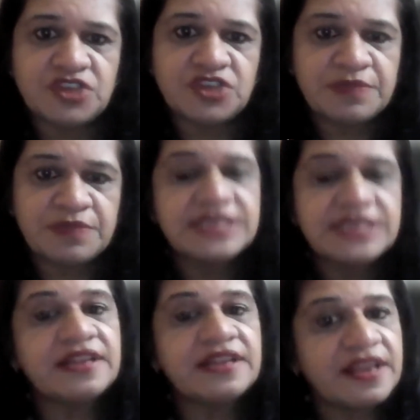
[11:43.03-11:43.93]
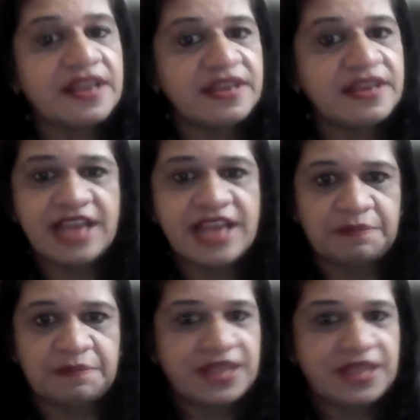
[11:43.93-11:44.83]
which means that they need
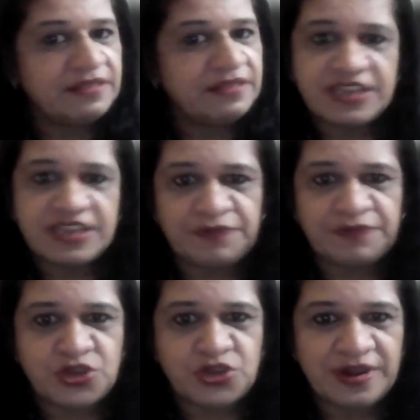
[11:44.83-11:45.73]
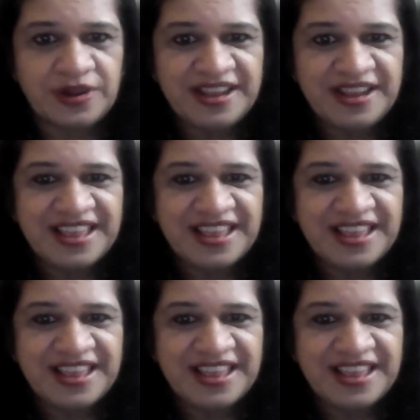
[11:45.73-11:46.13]
help. That is for sure.